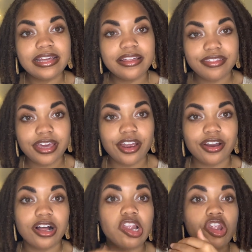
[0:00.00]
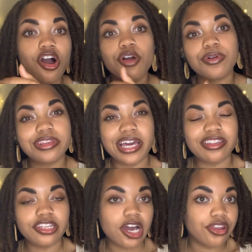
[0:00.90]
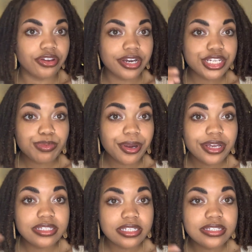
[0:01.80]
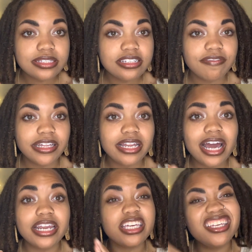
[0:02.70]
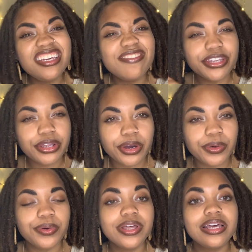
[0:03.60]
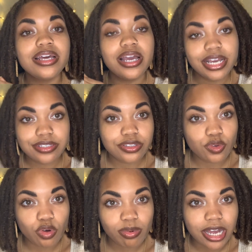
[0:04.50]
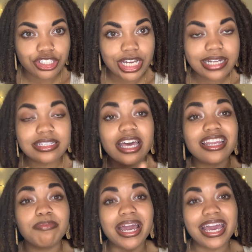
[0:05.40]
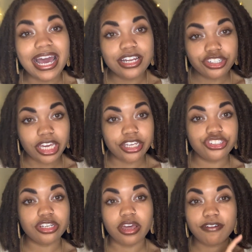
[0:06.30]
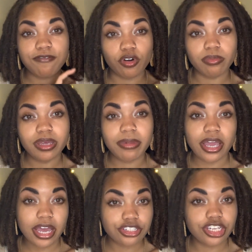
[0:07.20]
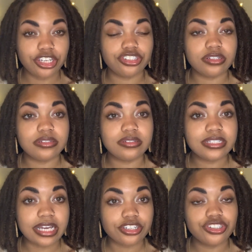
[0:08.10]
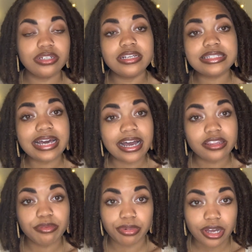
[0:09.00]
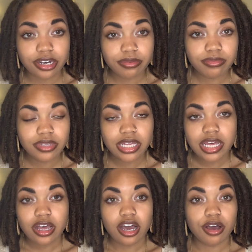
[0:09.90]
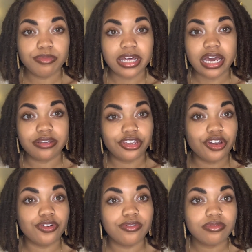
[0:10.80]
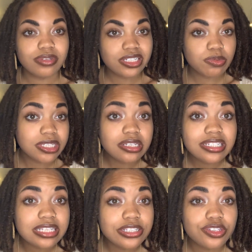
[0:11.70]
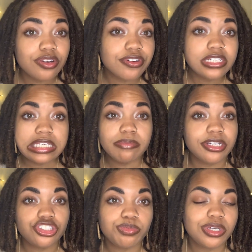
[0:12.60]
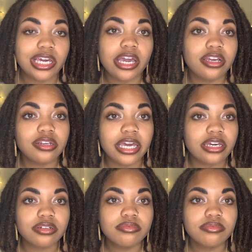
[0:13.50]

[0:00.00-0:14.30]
there, along with like the other experiences and stuff like that, even though it's a school project. And then my education, like formally, my education section is at the bottom. that, you know, explicitly states the university, my GPA, and like